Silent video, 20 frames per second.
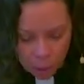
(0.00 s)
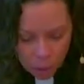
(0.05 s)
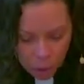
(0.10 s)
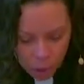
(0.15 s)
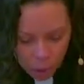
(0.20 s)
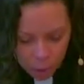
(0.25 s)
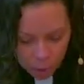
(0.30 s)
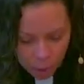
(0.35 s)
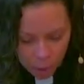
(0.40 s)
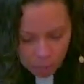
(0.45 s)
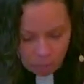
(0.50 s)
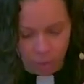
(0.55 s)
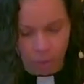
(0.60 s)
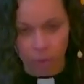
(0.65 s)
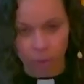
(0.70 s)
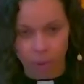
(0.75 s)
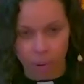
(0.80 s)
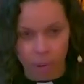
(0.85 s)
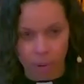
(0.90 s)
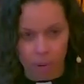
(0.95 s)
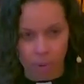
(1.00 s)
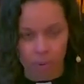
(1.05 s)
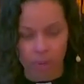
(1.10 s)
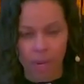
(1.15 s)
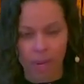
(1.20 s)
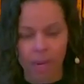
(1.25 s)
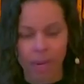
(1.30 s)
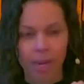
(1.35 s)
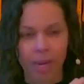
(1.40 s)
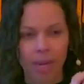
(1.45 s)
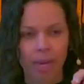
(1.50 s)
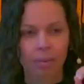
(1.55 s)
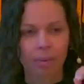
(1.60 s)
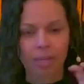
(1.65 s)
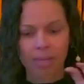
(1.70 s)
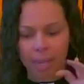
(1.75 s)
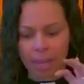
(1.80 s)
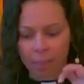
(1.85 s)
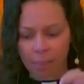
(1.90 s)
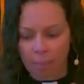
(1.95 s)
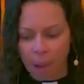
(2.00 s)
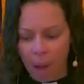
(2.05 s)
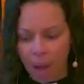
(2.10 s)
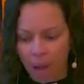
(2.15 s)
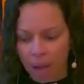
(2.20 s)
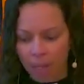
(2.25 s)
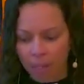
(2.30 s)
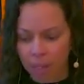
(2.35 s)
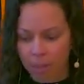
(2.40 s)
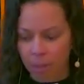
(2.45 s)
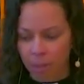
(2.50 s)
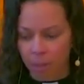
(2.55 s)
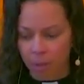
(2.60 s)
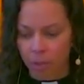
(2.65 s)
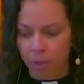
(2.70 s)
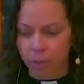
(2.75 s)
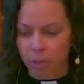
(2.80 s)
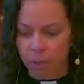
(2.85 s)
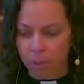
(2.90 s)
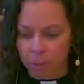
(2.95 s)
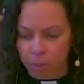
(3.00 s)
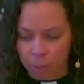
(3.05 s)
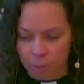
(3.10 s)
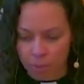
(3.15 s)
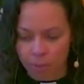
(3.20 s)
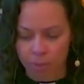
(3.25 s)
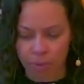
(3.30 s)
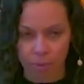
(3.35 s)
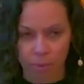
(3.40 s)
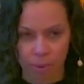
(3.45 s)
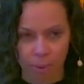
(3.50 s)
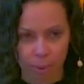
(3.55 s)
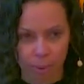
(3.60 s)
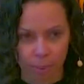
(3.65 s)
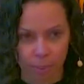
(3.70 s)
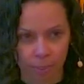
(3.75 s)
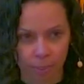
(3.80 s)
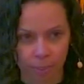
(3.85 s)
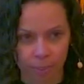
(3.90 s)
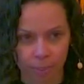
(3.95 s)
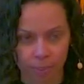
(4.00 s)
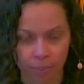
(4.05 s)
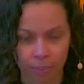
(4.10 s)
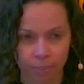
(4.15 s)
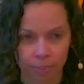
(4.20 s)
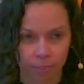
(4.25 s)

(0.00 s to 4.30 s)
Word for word: it was too overgrown it was impossible to move through.